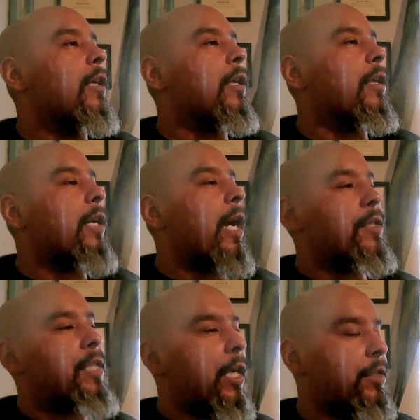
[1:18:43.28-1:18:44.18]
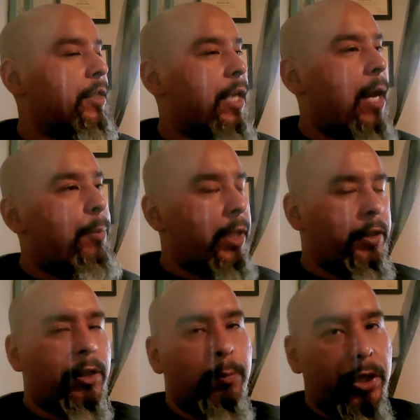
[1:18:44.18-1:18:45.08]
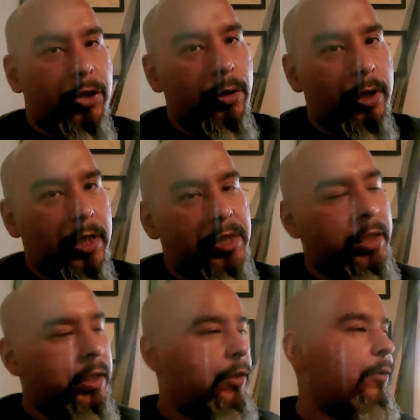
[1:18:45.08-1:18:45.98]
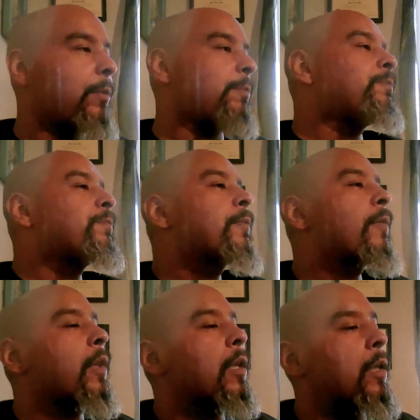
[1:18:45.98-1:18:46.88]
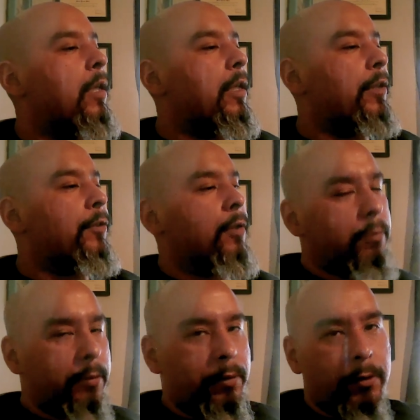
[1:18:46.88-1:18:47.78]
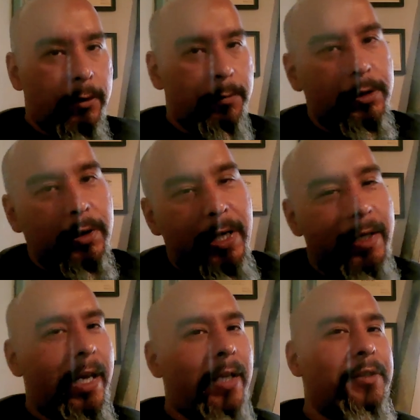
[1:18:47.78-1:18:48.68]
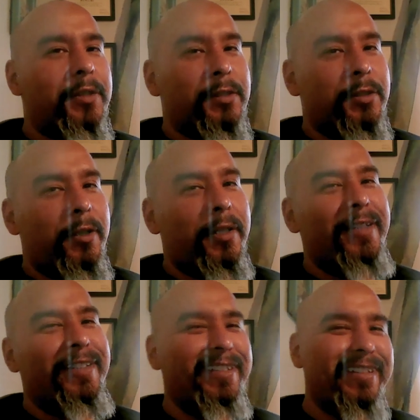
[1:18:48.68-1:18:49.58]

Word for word: uh, as the accident happened. I took a picture and I sent it to him, and I told him, "Oops, had an accident. Sorry."